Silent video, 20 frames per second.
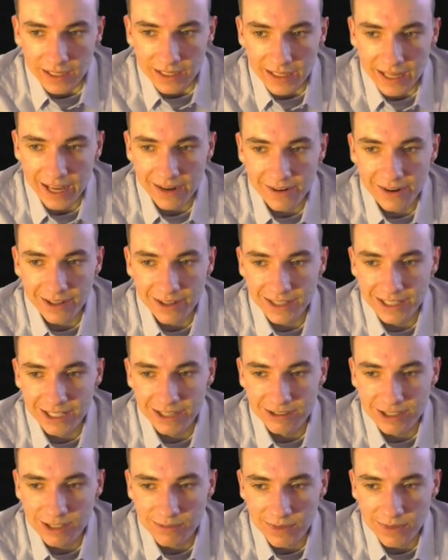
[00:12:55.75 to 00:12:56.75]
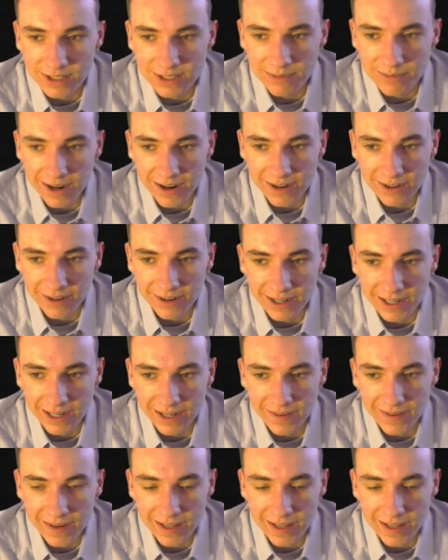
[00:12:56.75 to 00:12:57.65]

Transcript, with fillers: can't really do too much about it right now.